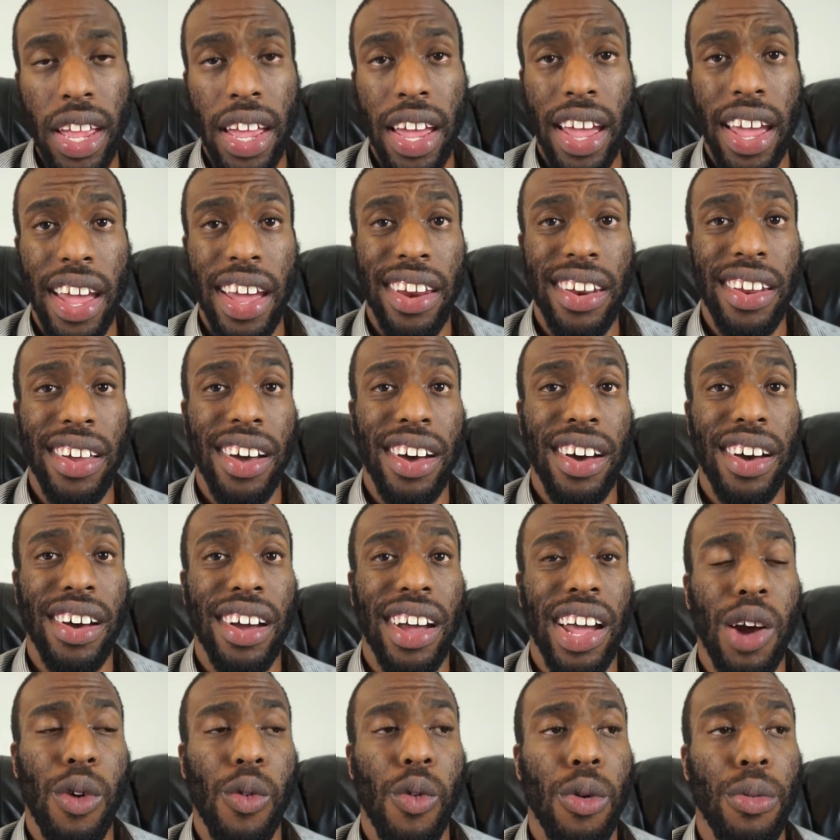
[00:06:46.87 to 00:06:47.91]
And I
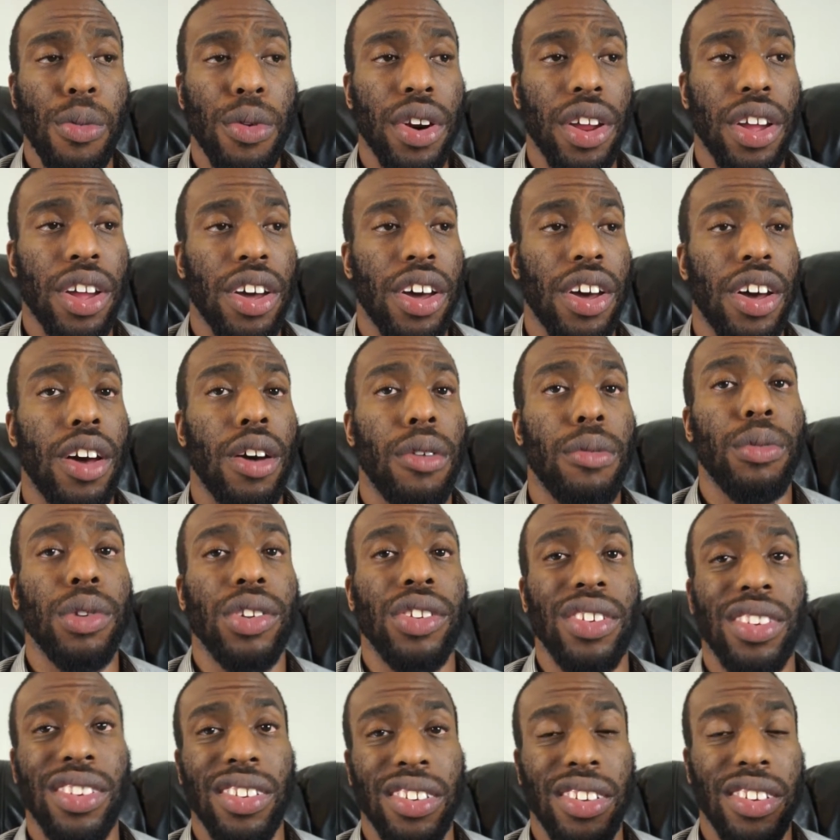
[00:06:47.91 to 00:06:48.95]
got one more to come,
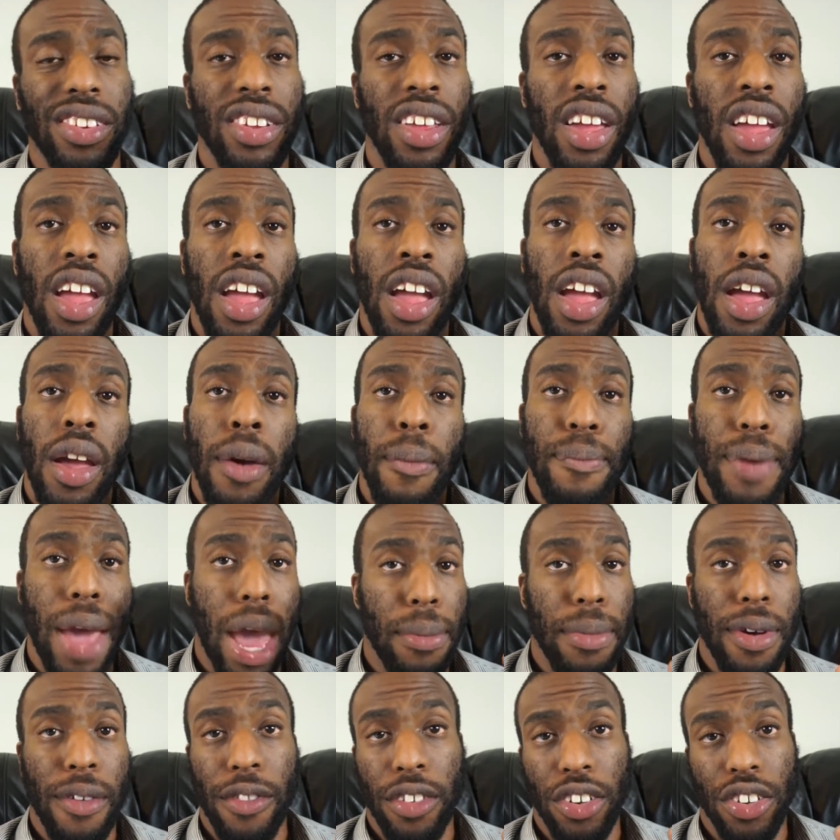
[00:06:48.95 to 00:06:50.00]
which is
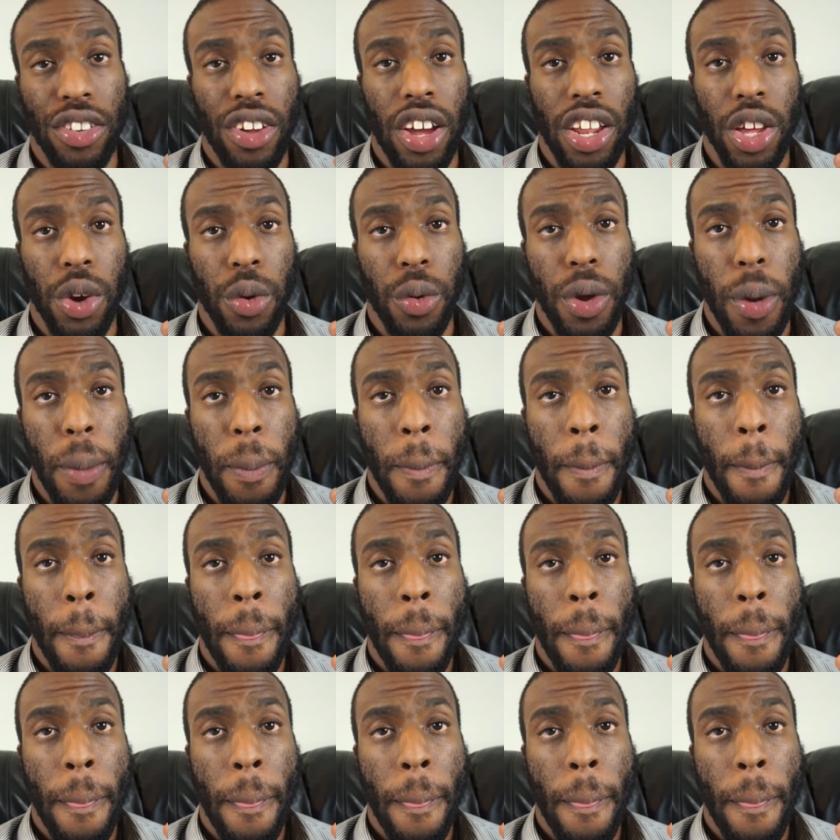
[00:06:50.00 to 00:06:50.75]
Batman versus Harley Quinn.